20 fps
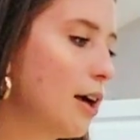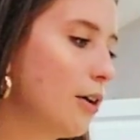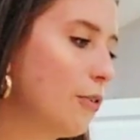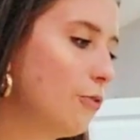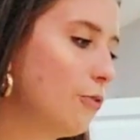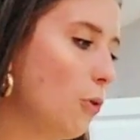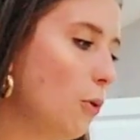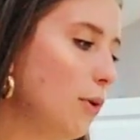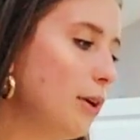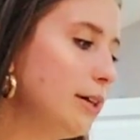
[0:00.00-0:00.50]

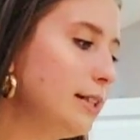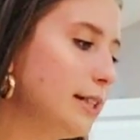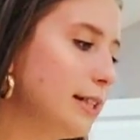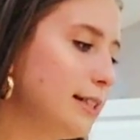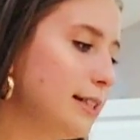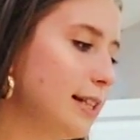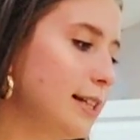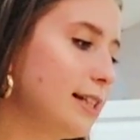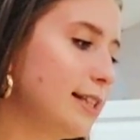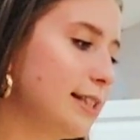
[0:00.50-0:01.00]
4,000 to
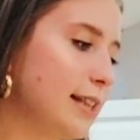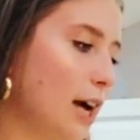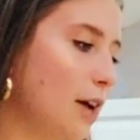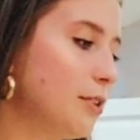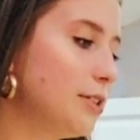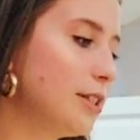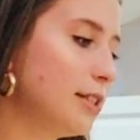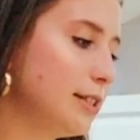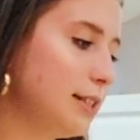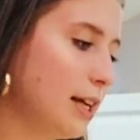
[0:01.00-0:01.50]

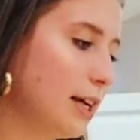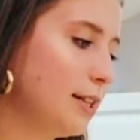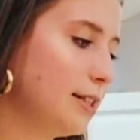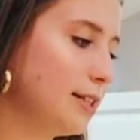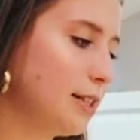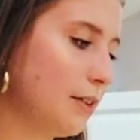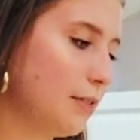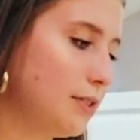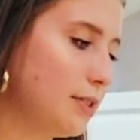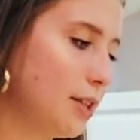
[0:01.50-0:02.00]
6,000
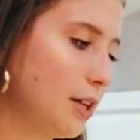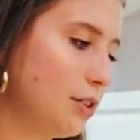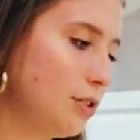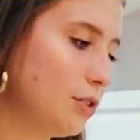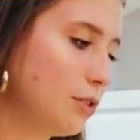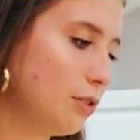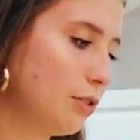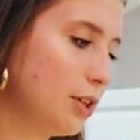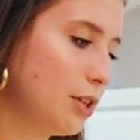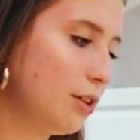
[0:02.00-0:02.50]
tons of
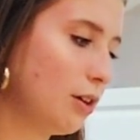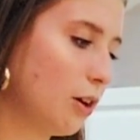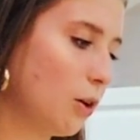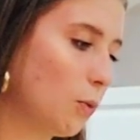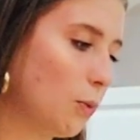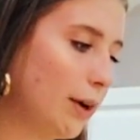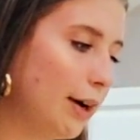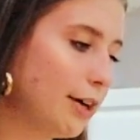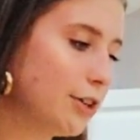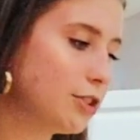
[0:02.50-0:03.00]
sunscreen
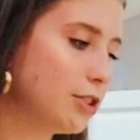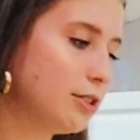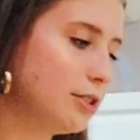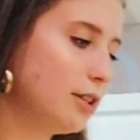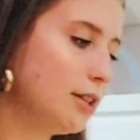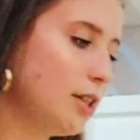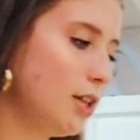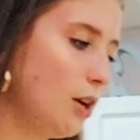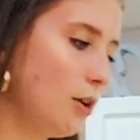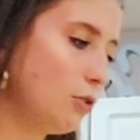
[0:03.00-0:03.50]
are washed
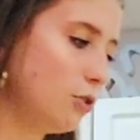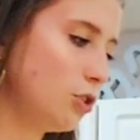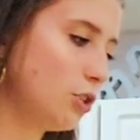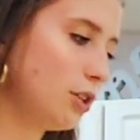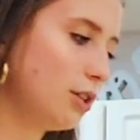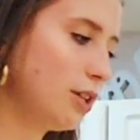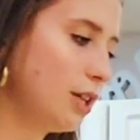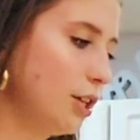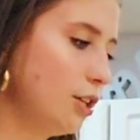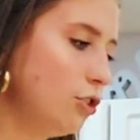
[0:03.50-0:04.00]
into the
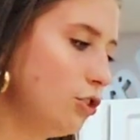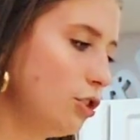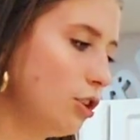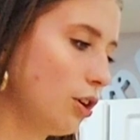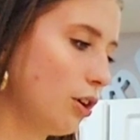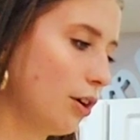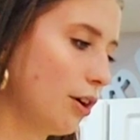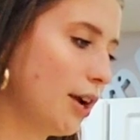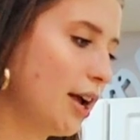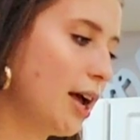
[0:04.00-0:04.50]
ocean each
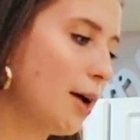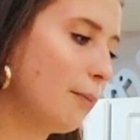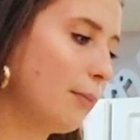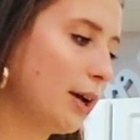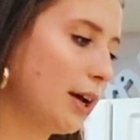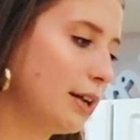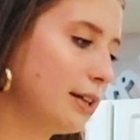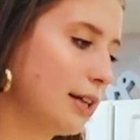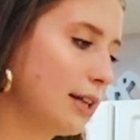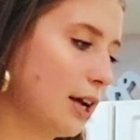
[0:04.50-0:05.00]
year
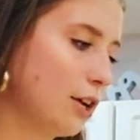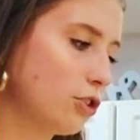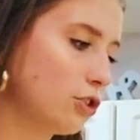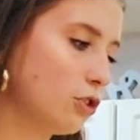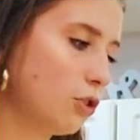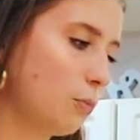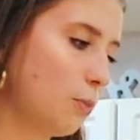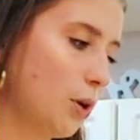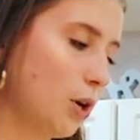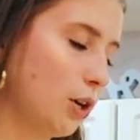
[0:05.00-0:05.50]
by a
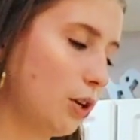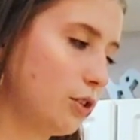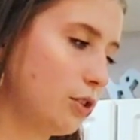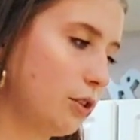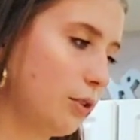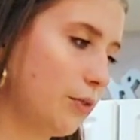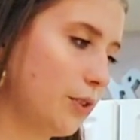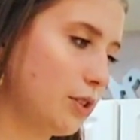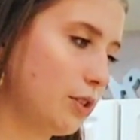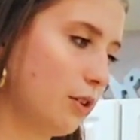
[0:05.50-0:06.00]
National Park
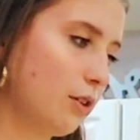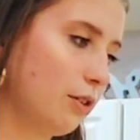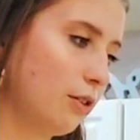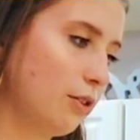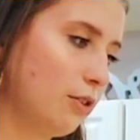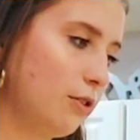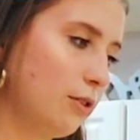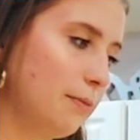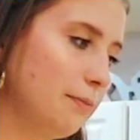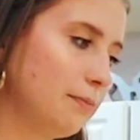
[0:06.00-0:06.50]
Service
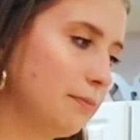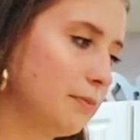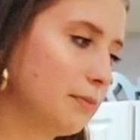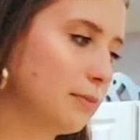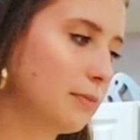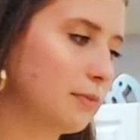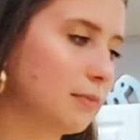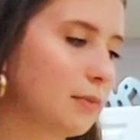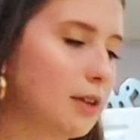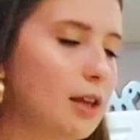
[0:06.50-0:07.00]
article.
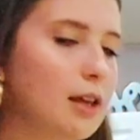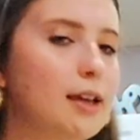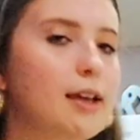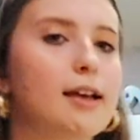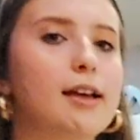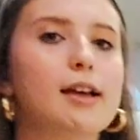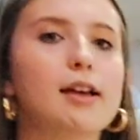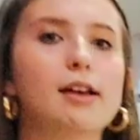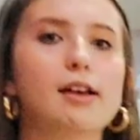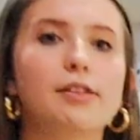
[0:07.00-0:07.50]

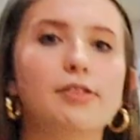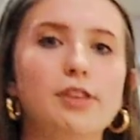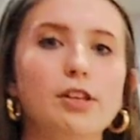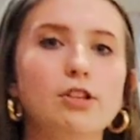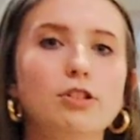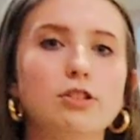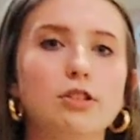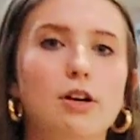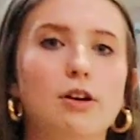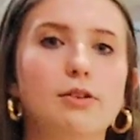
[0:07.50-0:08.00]

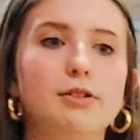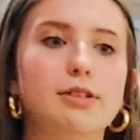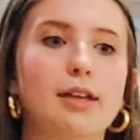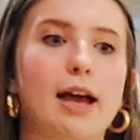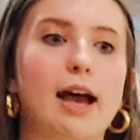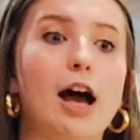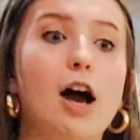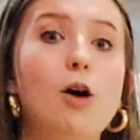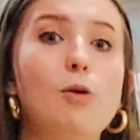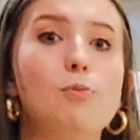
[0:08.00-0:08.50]
This shows
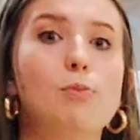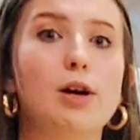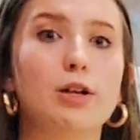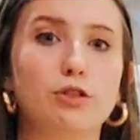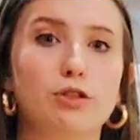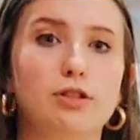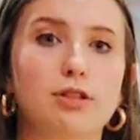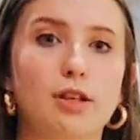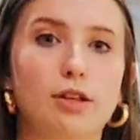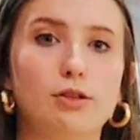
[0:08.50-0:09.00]
how
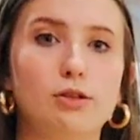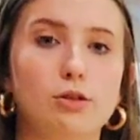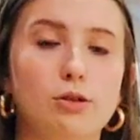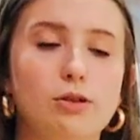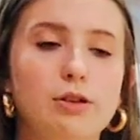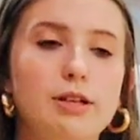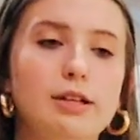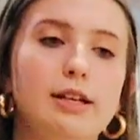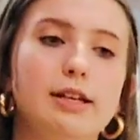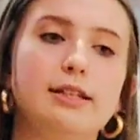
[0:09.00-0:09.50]
much
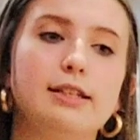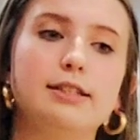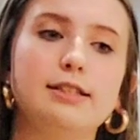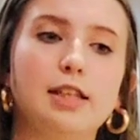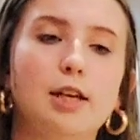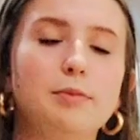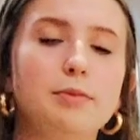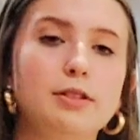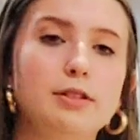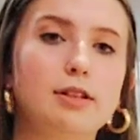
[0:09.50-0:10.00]
sunscreen is
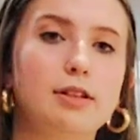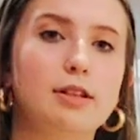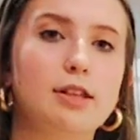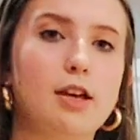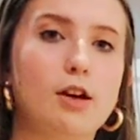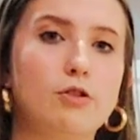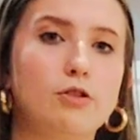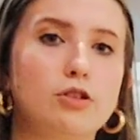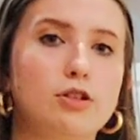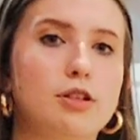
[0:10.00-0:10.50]
dumped into the
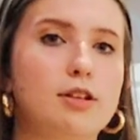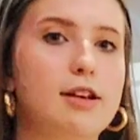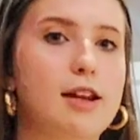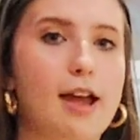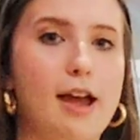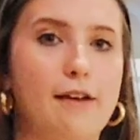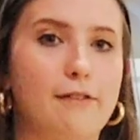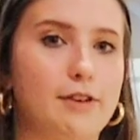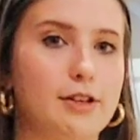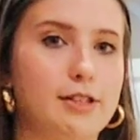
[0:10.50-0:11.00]
ocean
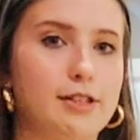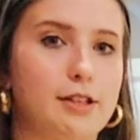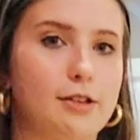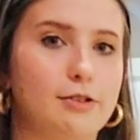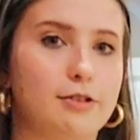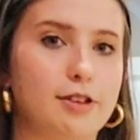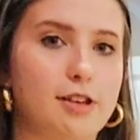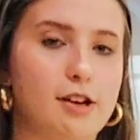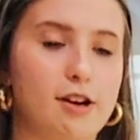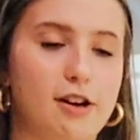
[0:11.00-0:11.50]
every
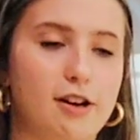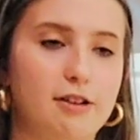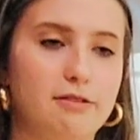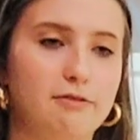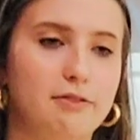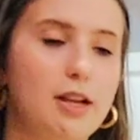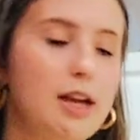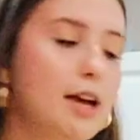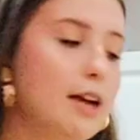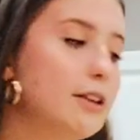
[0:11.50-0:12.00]
single year.
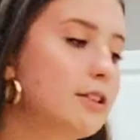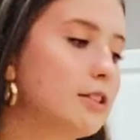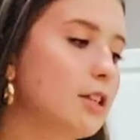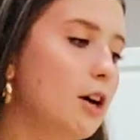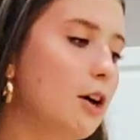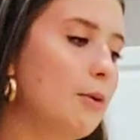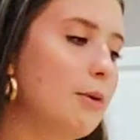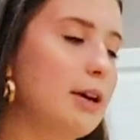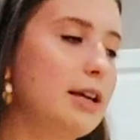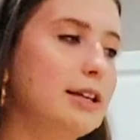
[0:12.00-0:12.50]

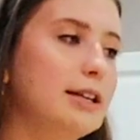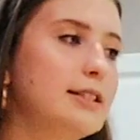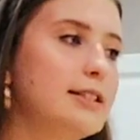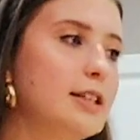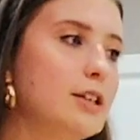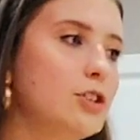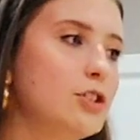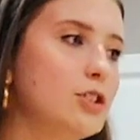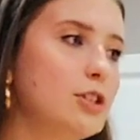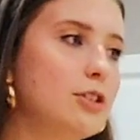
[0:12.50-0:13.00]
So in
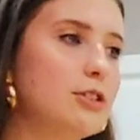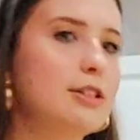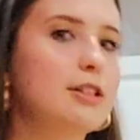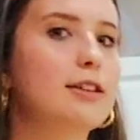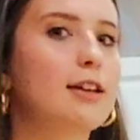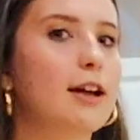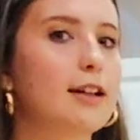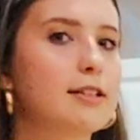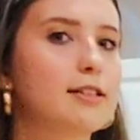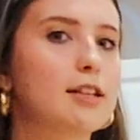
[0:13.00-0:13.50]
addition to
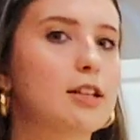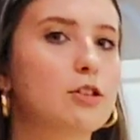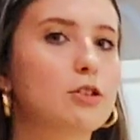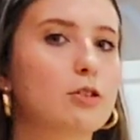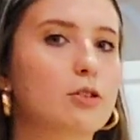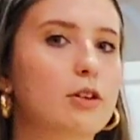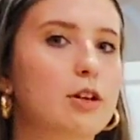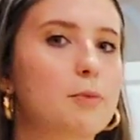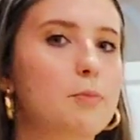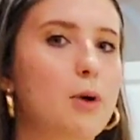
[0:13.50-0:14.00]
that
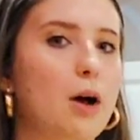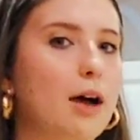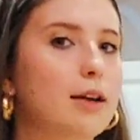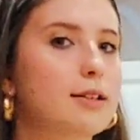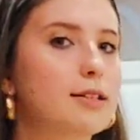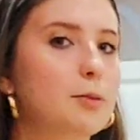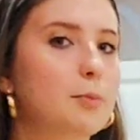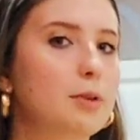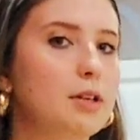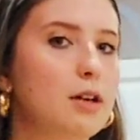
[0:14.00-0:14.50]
sunscreen
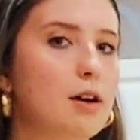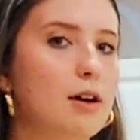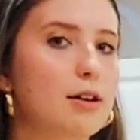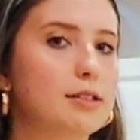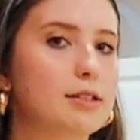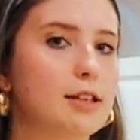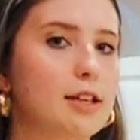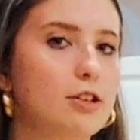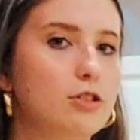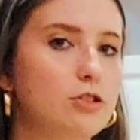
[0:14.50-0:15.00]
possibly
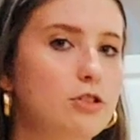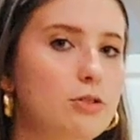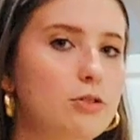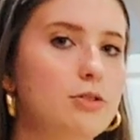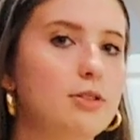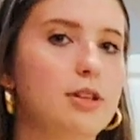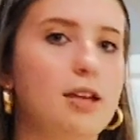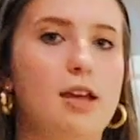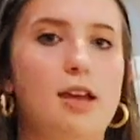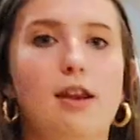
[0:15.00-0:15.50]
causing
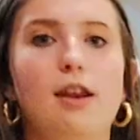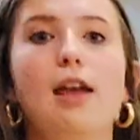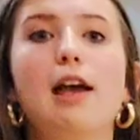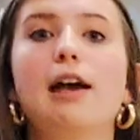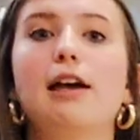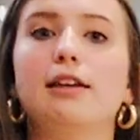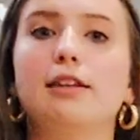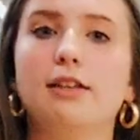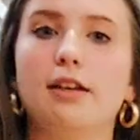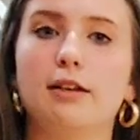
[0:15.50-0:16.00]
issues in
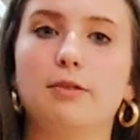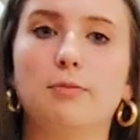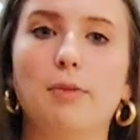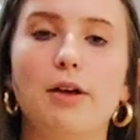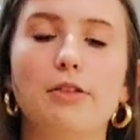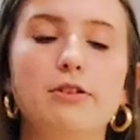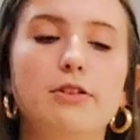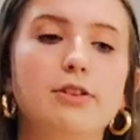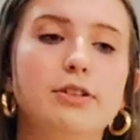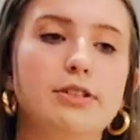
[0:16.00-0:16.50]
young
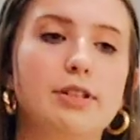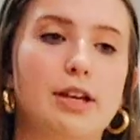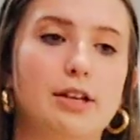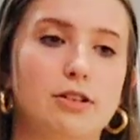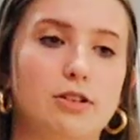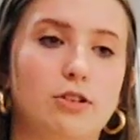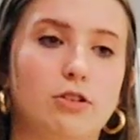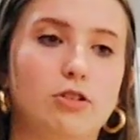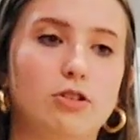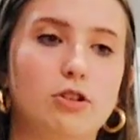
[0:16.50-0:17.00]
mothers
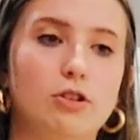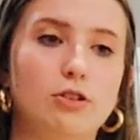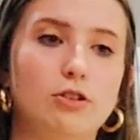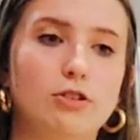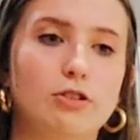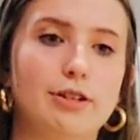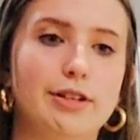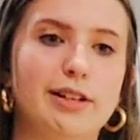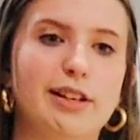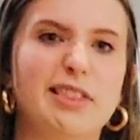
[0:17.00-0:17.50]
and young
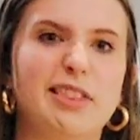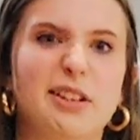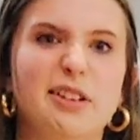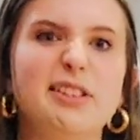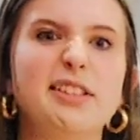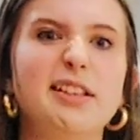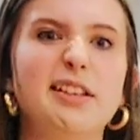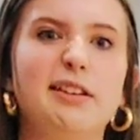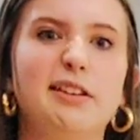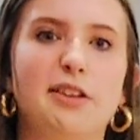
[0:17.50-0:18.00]
children,
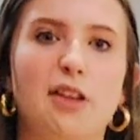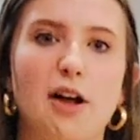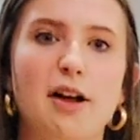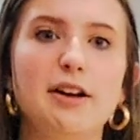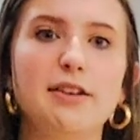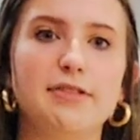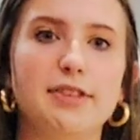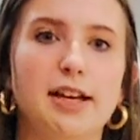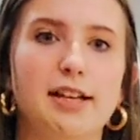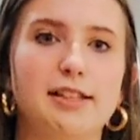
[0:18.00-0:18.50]
there's a
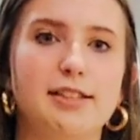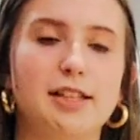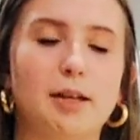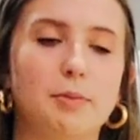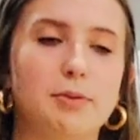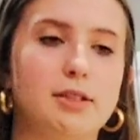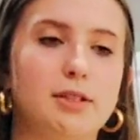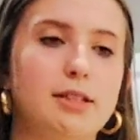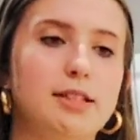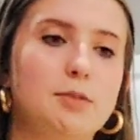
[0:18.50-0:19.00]
lot of that
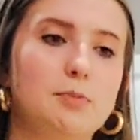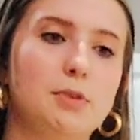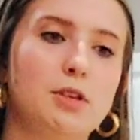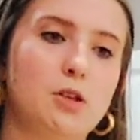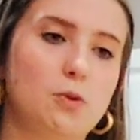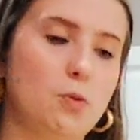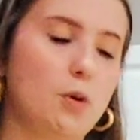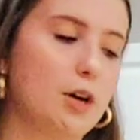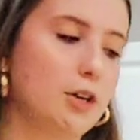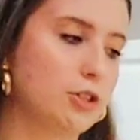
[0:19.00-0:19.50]
substance
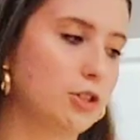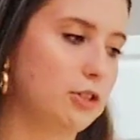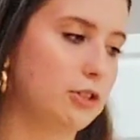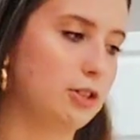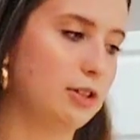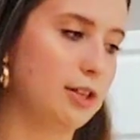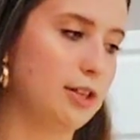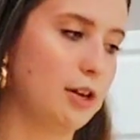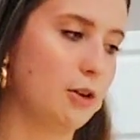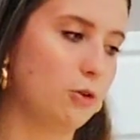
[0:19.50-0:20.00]
being washed
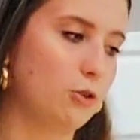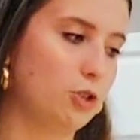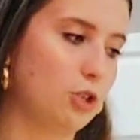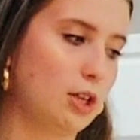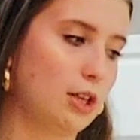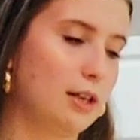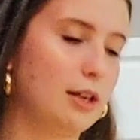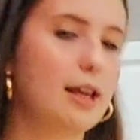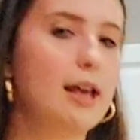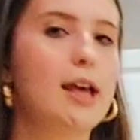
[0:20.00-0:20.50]
into the
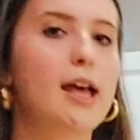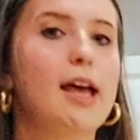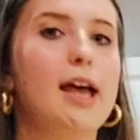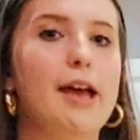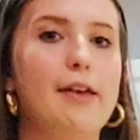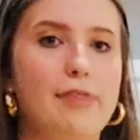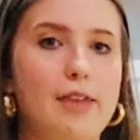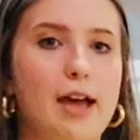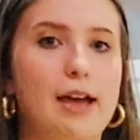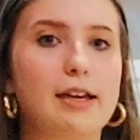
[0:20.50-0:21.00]
ocean,
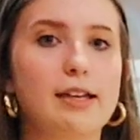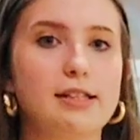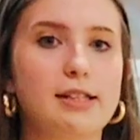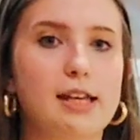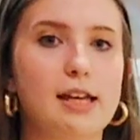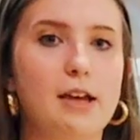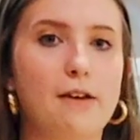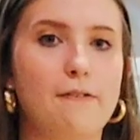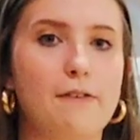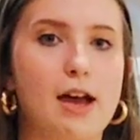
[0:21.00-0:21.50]
and that can
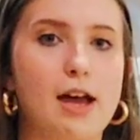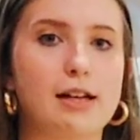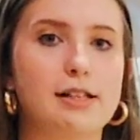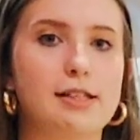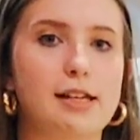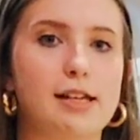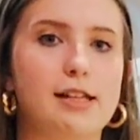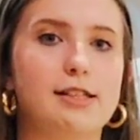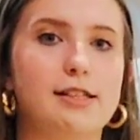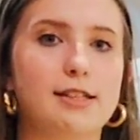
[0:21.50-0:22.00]
take
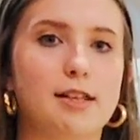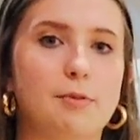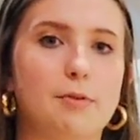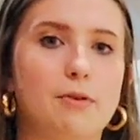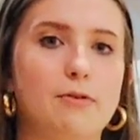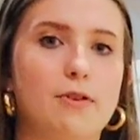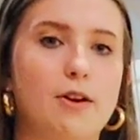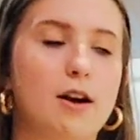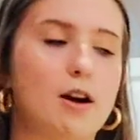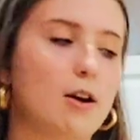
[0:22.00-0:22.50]
effect in some
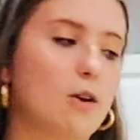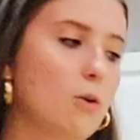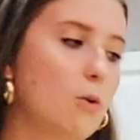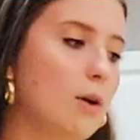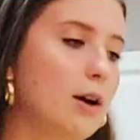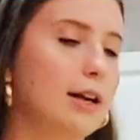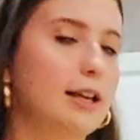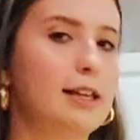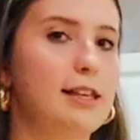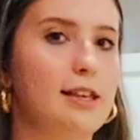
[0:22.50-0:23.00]
of our
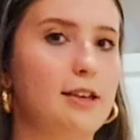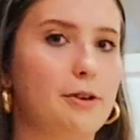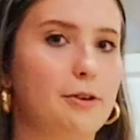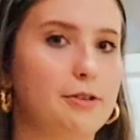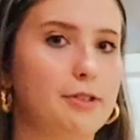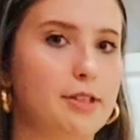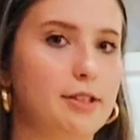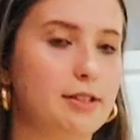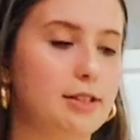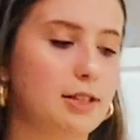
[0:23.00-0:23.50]
aquatic
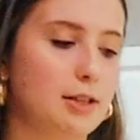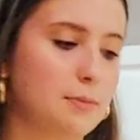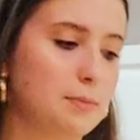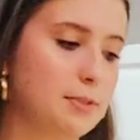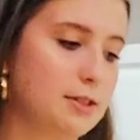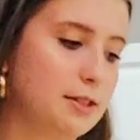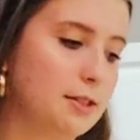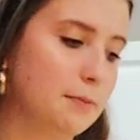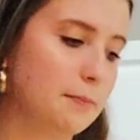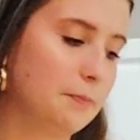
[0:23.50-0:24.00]

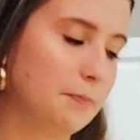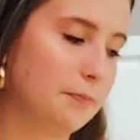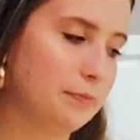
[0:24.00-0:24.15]
ecosystems.